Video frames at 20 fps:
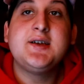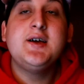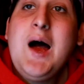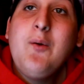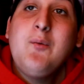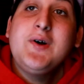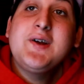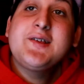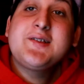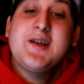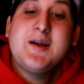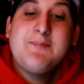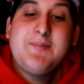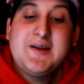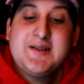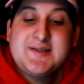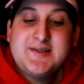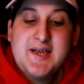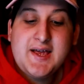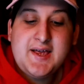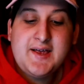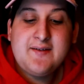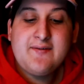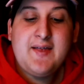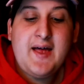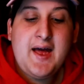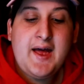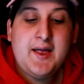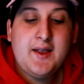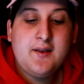I want to start by saying
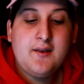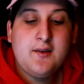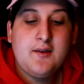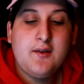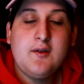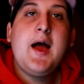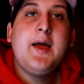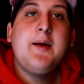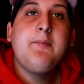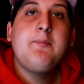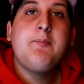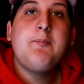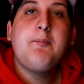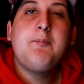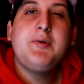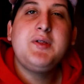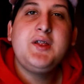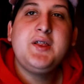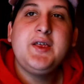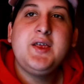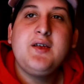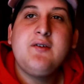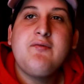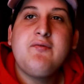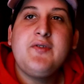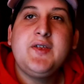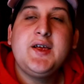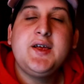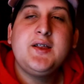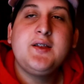that I believe
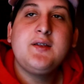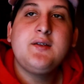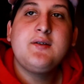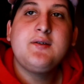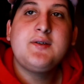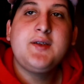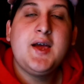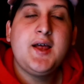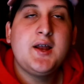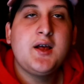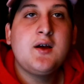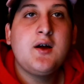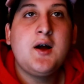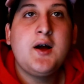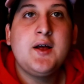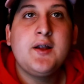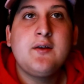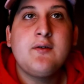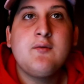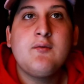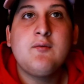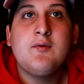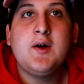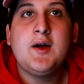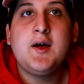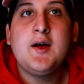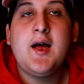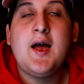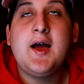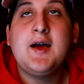that Tanacon
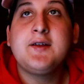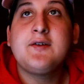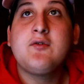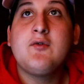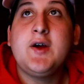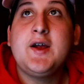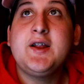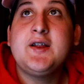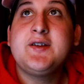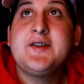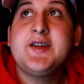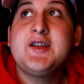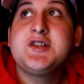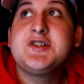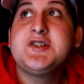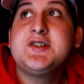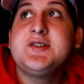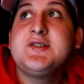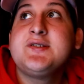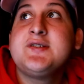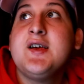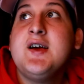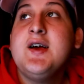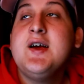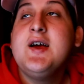had great intentions,